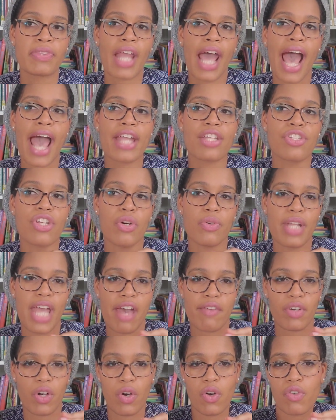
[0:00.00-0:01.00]
I don't
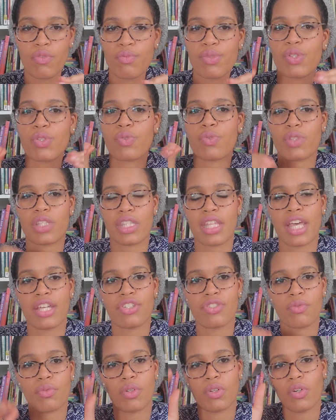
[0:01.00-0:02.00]
have a homeschool
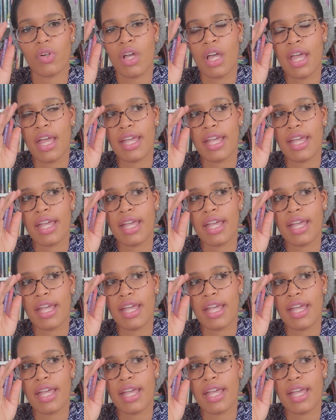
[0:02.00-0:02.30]
schedule.